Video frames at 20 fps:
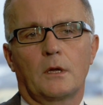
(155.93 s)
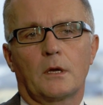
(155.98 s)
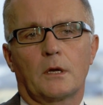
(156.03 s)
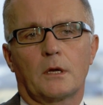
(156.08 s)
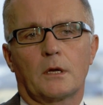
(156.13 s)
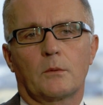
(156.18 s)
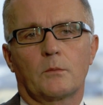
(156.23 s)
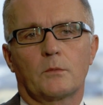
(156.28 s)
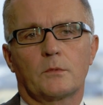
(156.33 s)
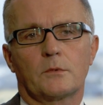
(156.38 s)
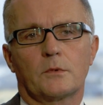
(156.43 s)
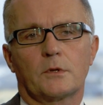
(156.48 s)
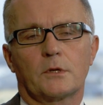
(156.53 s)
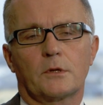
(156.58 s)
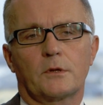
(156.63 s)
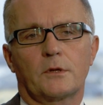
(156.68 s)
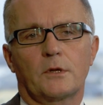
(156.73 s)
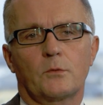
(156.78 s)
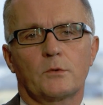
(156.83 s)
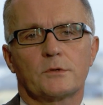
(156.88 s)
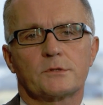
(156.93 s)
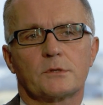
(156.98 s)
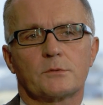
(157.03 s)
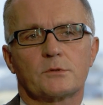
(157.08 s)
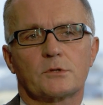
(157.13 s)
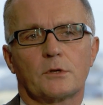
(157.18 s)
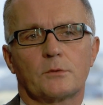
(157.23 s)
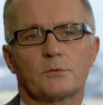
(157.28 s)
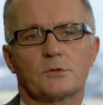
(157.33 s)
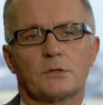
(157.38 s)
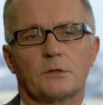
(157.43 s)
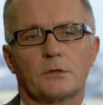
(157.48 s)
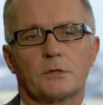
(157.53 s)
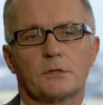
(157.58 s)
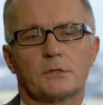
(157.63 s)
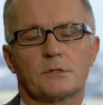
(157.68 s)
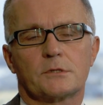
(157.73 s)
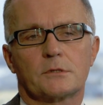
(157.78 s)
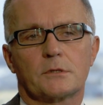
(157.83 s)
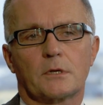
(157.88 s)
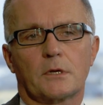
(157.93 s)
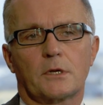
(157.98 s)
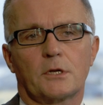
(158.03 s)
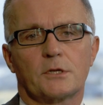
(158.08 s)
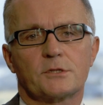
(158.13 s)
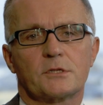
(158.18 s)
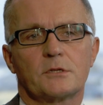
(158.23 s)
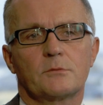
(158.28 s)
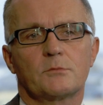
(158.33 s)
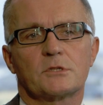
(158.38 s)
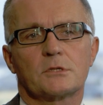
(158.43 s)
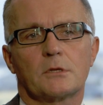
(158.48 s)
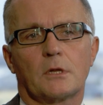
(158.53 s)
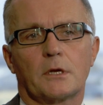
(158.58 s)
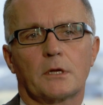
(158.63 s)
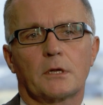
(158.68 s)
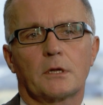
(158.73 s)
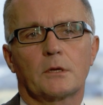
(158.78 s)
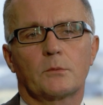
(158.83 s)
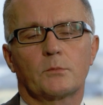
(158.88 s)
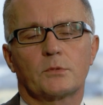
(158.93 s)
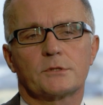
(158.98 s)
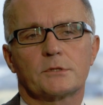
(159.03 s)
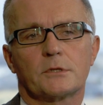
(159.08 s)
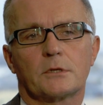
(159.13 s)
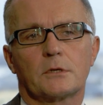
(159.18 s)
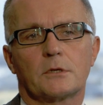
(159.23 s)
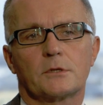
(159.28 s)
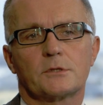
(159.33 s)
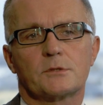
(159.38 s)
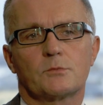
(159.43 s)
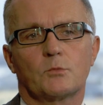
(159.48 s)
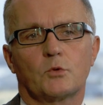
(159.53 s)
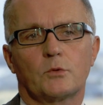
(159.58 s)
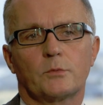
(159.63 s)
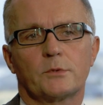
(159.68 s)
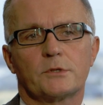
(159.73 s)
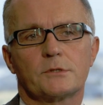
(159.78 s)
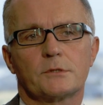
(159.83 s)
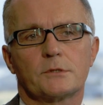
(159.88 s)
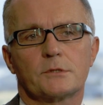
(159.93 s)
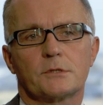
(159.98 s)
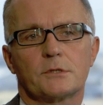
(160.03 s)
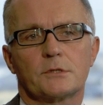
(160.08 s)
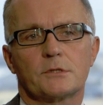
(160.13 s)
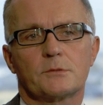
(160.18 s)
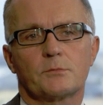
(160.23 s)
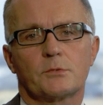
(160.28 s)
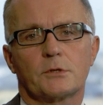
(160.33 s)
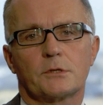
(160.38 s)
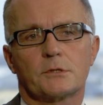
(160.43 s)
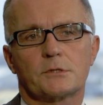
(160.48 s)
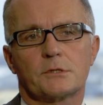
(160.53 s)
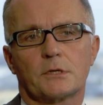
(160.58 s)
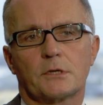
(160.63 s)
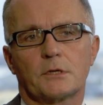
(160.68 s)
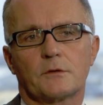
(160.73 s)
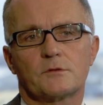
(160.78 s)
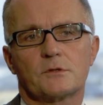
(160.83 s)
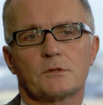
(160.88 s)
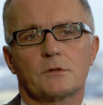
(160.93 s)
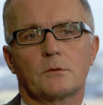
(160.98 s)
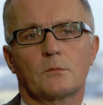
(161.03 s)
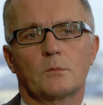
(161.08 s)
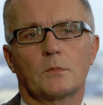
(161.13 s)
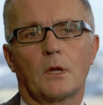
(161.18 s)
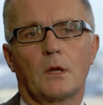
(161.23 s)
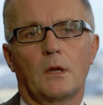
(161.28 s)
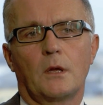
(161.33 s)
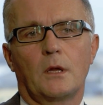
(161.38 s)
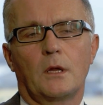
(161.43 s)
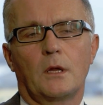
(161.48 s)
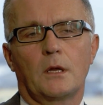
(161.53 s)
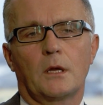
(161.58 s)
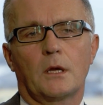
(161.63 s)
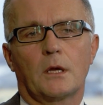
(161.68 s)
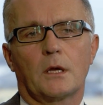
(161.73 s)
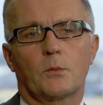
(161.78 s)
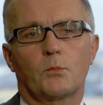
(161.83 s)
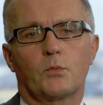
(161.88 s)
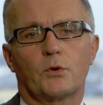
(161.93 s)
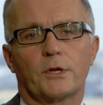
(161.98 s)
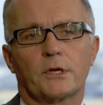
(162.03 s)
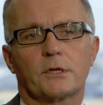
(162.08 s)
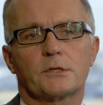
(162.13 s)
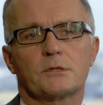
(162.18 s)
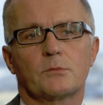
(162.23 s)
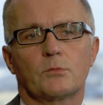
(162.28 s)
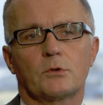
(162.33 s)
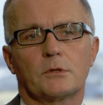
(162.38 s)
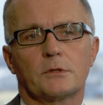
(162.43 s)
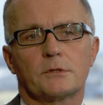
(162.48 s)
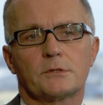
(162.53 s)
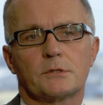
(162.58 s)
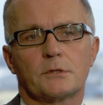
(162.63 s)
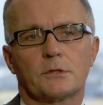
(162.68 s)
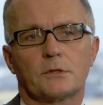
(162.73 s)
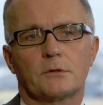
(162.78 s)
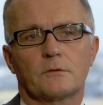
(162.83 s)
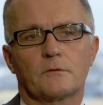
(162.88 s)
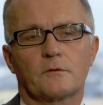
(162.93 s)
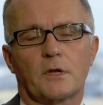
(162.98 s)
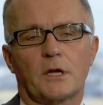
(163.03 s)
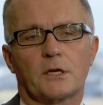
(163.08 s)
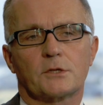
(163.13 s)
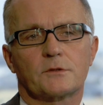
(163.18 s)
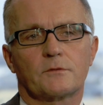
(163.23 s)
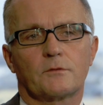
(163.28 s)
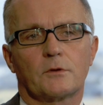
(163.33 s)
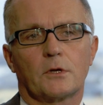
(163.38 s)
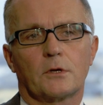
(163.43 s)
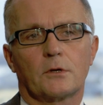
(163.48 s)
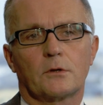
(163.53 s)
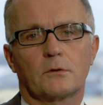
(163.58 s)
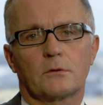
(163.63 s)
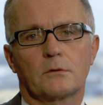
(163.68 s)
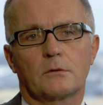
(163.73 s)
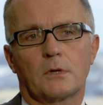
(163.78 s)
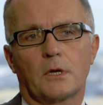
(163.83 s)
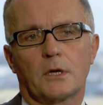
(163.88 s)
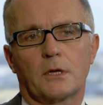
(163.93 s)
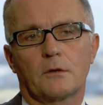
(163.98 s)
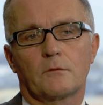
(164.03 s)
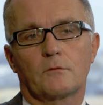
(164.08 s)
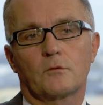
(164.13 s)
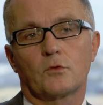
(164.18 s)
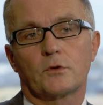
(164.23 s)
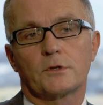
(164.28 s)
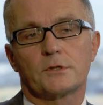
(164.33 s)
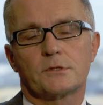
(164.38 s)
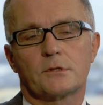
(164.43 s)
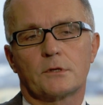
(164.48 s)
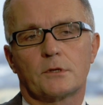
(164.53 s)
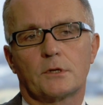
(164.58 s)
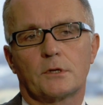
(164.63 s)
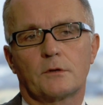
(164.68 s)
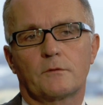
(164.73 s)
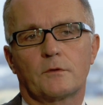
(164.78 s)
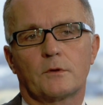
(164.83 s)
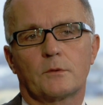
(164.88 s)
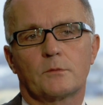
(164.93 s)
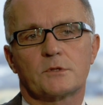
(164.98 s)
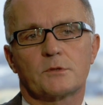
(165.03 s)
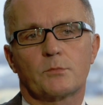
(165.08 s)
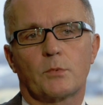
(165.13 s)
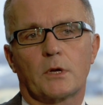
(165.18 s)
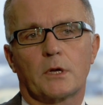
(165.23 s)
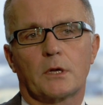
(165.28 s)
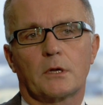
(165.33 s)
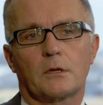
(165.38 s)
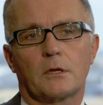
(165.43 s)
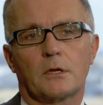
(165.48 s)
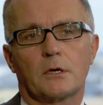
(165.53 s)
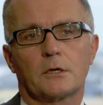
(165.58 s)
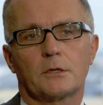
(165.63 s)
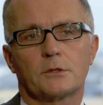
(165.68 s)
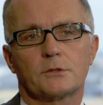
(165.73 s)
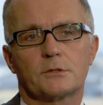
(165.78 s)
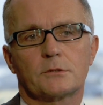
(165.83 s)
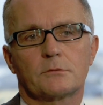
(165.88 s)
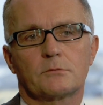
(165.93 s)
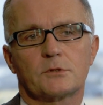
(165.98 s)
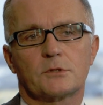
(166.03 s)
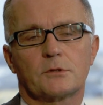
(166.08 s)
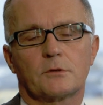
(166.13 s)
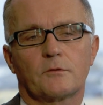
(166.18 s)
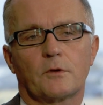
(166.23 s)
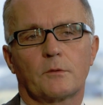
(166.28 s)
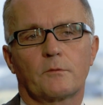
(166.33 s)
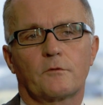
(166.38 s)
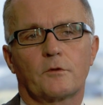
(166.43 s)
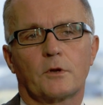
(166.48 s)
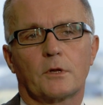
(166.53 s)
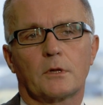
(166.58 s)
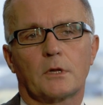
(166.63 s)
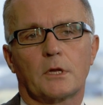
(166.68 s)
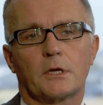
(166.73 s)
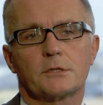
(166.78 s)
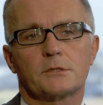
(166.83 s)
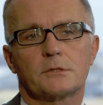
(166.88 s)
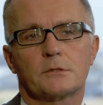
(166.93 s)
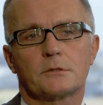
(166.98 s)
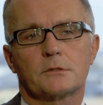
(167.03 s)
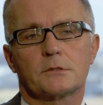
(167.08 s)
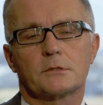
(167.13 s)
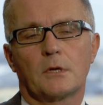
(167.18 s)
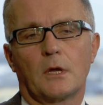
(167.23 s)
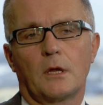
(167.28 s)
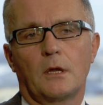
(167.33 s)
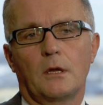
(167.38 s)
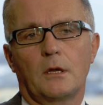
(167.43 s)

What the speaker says: The thing with subscription is customers like it, particularly small businesses, because it gives them predictability of cash flow and avoids the need for them to pay a large sort of upfront license.